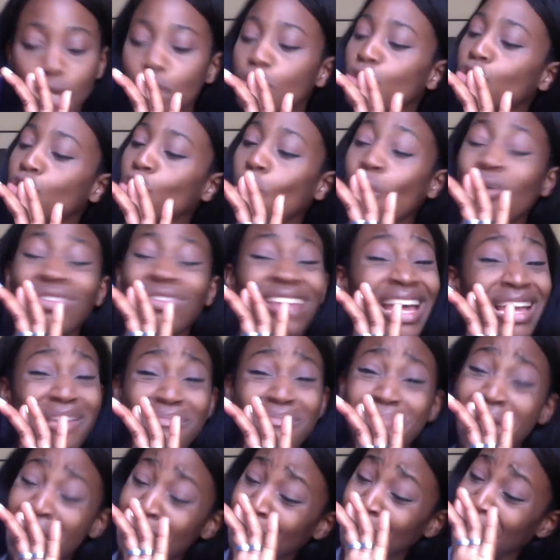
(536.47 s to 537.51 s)
So like
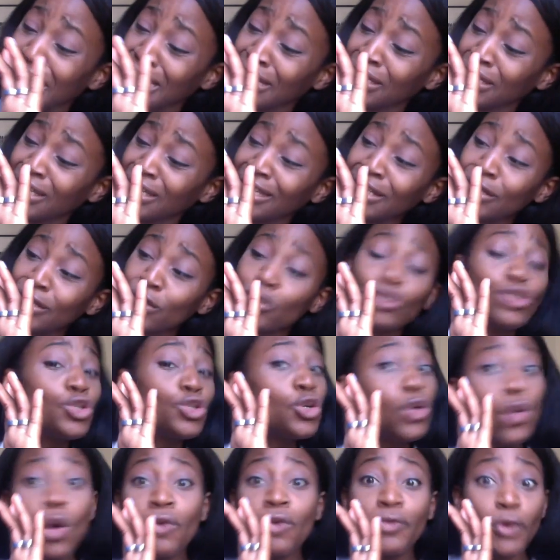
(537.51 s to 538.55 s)
maybe
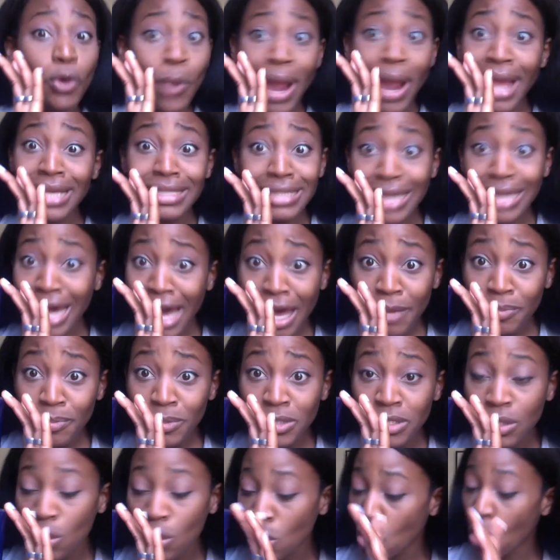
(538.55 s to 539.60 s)
2 of Greg's
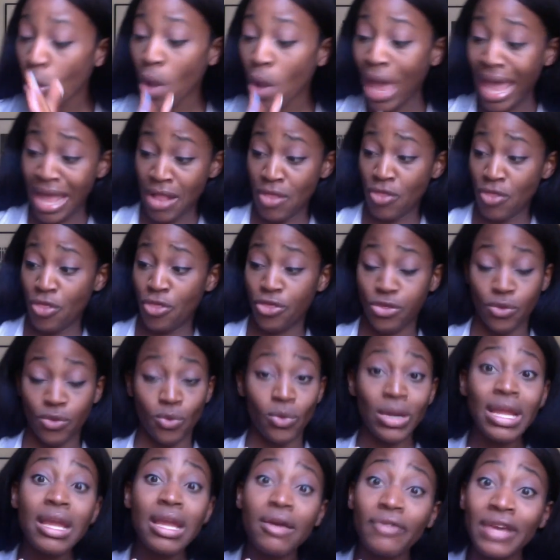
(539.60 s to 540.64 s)
cups and
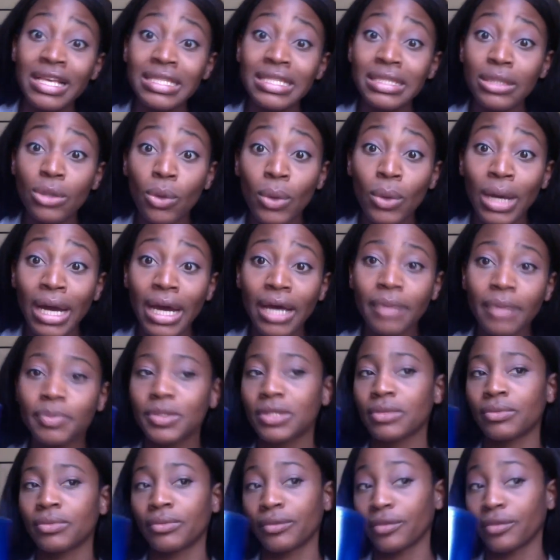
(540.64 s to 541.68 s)
3 of his little cups.